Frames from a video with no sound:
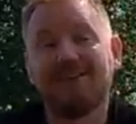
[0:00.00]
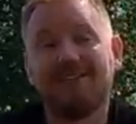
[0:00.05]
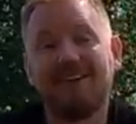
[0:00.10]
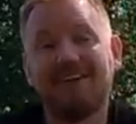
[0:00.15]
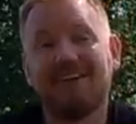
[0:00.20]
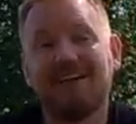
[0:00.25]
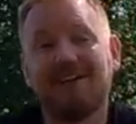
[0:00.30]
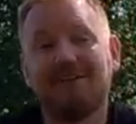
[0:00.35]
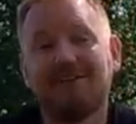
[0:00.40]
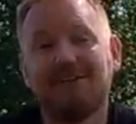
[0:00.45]

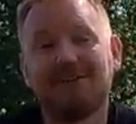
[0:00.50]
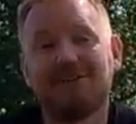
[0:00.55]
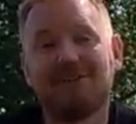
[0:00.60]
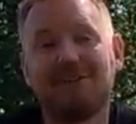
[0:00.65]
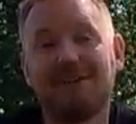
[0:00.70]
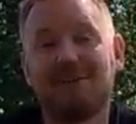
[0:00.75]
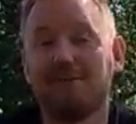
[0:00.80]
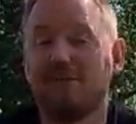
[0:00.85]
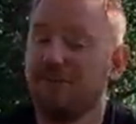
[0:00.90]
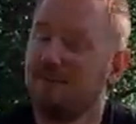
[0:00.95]
Take care of
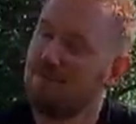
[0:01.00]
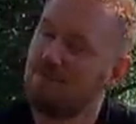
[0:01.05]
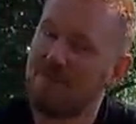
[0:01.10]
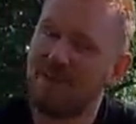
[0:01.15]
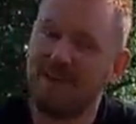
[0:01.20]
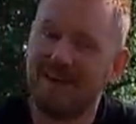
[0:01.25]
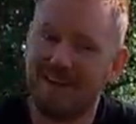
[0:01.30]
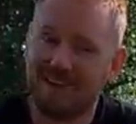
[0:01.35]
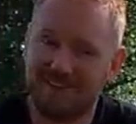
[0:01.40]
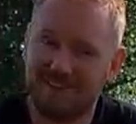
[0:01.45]
yourself,
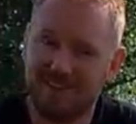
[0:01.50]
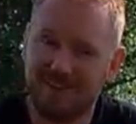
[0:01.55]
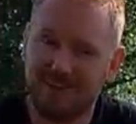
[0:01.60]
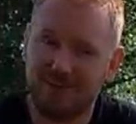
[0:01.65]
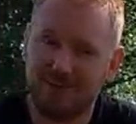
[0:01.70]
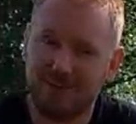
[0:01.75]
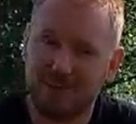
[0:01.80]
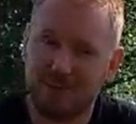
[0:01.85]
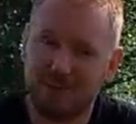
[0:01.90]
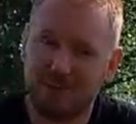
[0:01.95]
and I'll see you
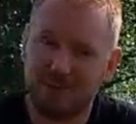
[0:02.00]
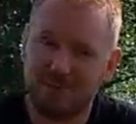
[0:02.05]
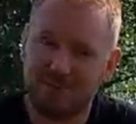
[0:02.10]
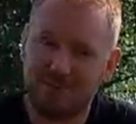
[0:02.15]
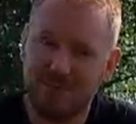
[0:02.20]
soon.